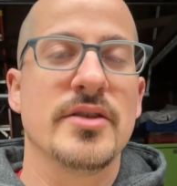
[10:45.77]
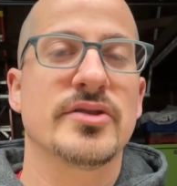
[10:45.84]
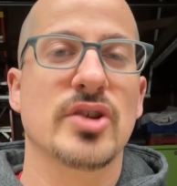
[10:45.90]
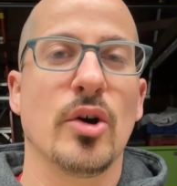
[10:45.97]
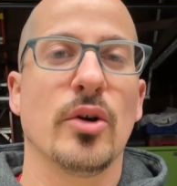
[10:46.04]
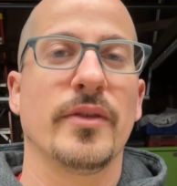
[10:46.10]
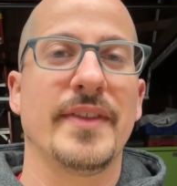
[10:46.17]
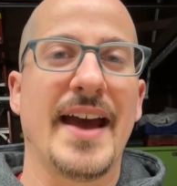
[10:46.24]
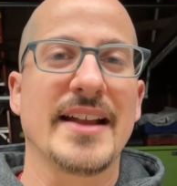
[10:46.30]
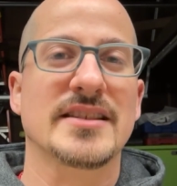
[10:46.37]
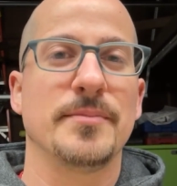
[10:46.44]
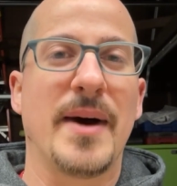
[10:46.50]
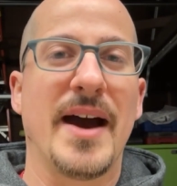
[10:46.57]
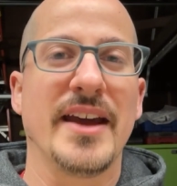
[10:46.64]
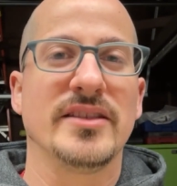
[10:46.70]
So that's
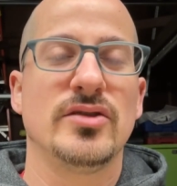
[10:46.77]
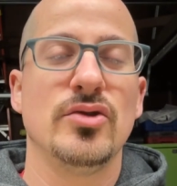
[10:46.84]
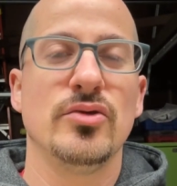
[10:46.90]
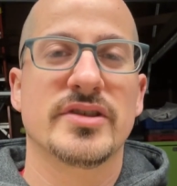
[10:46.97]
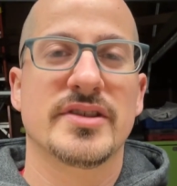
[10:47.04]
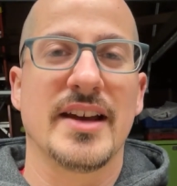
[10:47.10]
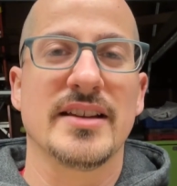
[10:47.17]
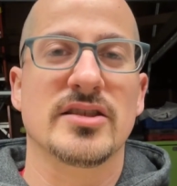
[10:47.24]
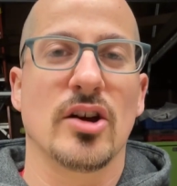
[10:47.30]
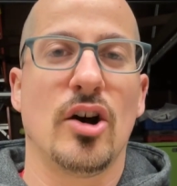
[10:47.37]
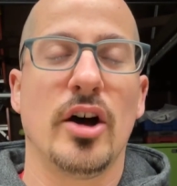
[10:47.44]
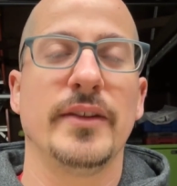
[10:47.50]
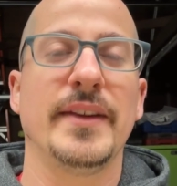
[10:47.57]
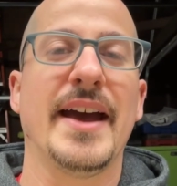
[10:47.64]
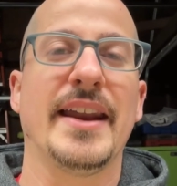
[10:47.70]
my 2 cents
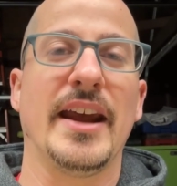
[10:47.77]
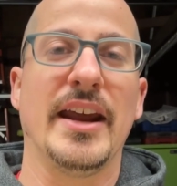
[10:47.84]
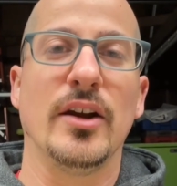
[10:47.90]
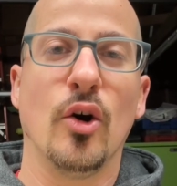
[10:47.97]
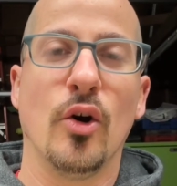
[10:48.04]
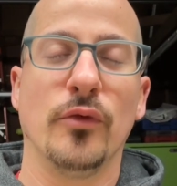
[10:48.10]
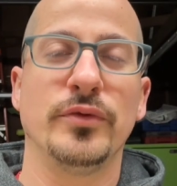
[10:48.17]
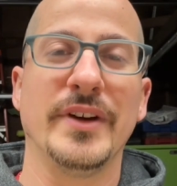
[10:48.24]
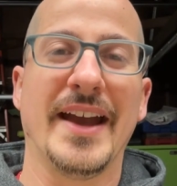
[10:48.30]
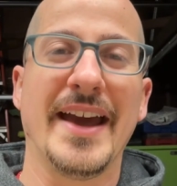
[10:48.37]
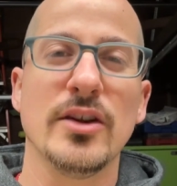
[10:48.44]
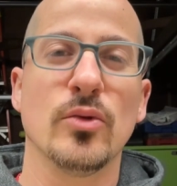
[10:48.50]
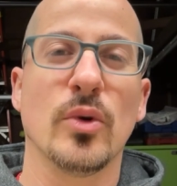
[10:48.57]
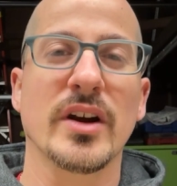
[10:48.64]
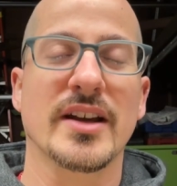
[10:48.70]
on that, and hopefully
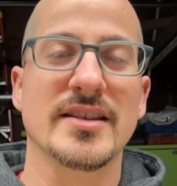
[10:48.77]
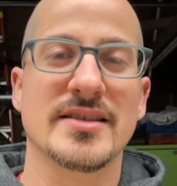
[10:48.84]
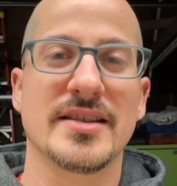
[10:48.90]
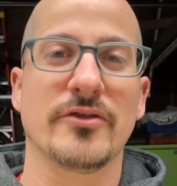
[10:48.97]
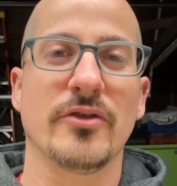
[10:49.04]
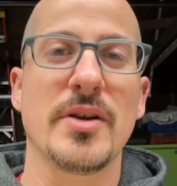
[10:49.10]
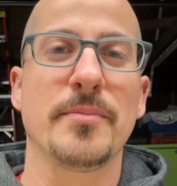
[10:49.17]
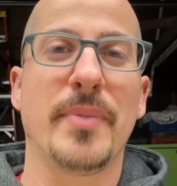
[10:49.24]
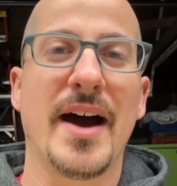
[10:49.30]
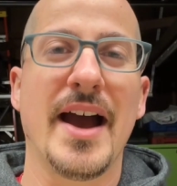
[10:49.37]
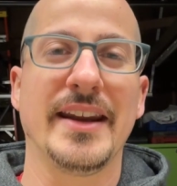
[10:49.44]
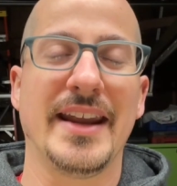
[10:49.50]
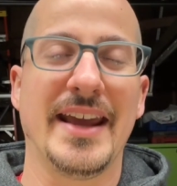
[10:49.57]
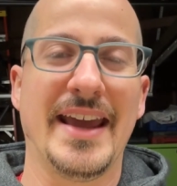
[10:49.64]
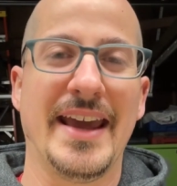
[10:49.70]
anyone considering
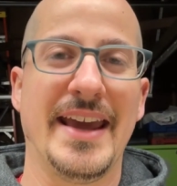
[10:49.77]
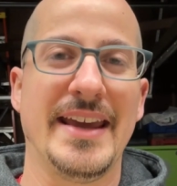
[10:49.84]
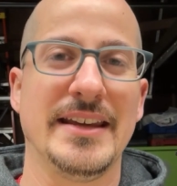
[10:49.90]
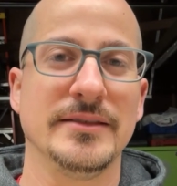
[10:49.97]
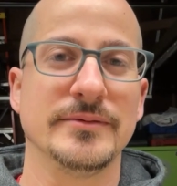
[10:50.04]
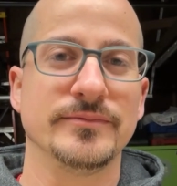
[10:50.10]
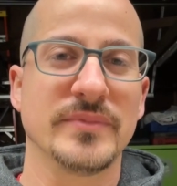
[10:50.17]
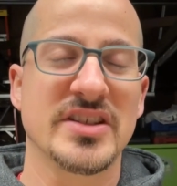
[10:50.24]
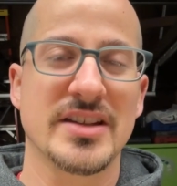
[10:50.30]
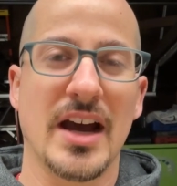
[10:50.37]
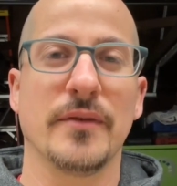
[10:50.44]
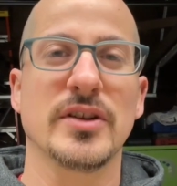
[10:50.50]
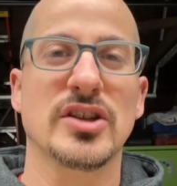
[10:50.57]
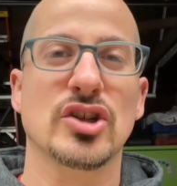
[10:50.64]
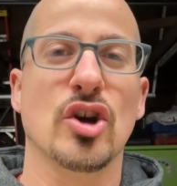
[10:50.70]
buying a
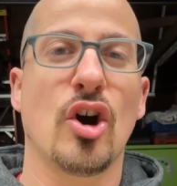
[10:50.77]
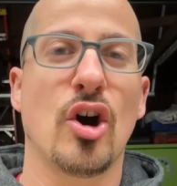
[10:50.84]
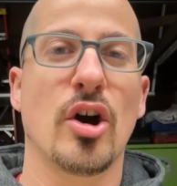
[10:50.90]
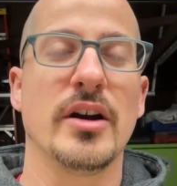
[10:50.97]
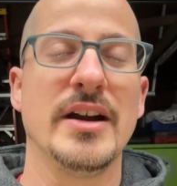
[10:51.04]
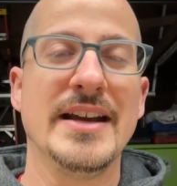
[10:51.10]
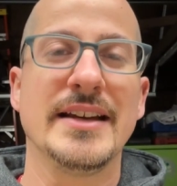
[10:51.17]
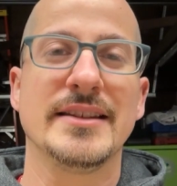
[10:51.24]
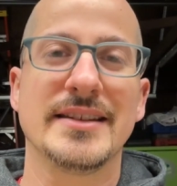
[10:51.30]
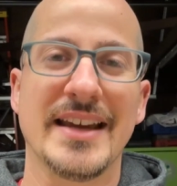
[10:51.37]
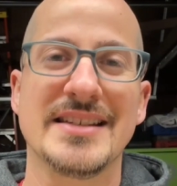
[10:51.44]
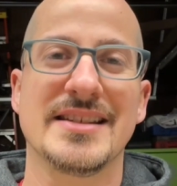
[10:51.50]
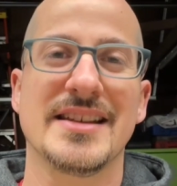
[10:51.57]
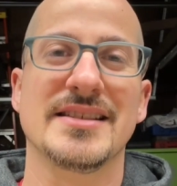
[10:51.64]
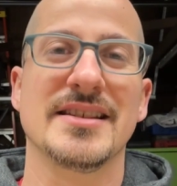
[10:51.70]
salvage car
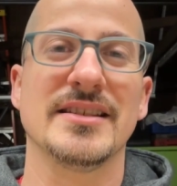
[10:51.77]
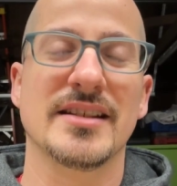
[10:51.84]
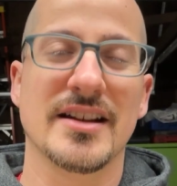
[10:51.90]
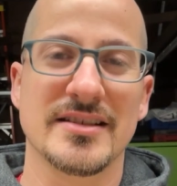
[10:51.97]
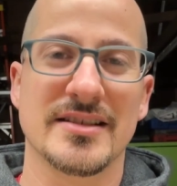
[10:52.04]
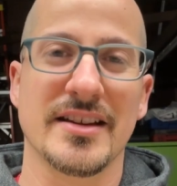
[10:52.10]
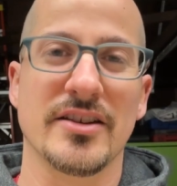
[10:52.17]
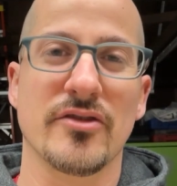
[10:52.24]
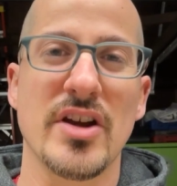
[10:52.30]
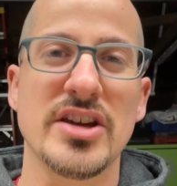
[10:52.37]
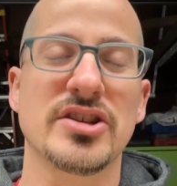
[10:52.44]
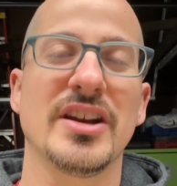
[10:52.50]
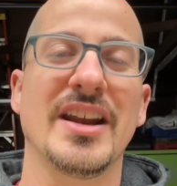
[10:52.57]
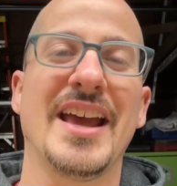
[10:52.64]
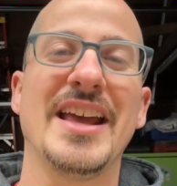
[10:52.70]
takes this into
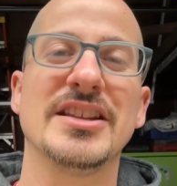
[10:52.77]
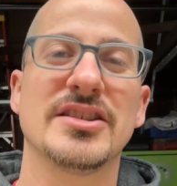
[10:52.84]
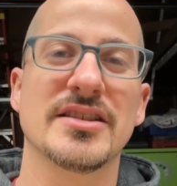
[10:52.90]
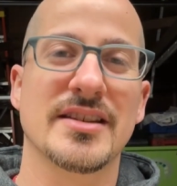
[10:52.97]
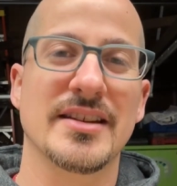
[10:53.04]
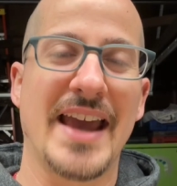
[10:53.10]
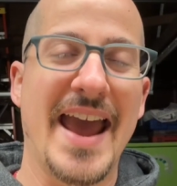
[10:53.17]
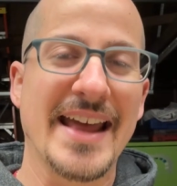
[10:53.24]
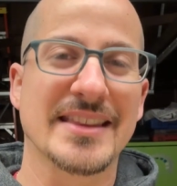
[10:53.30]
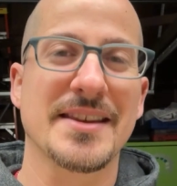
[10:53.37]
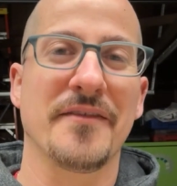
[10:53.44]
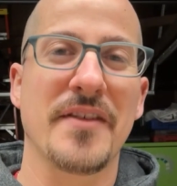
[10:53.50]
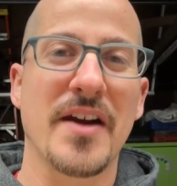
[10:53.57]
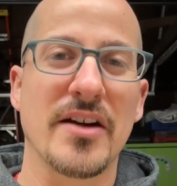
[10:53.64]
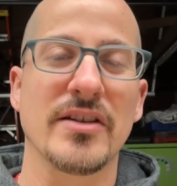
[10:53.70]
consideration and just at the
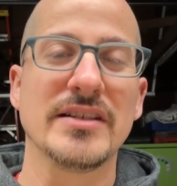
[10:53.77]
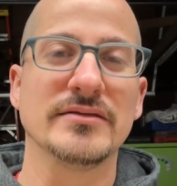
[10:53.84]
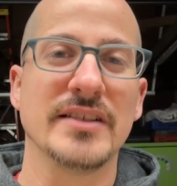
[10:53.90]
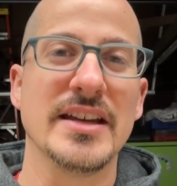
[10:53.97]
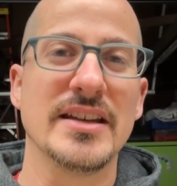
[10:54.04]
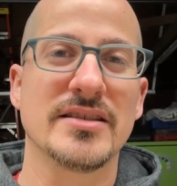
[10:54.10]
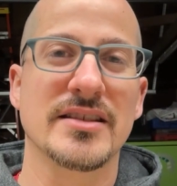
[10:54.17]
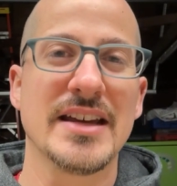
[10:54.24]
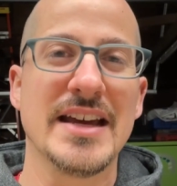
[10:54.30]
very least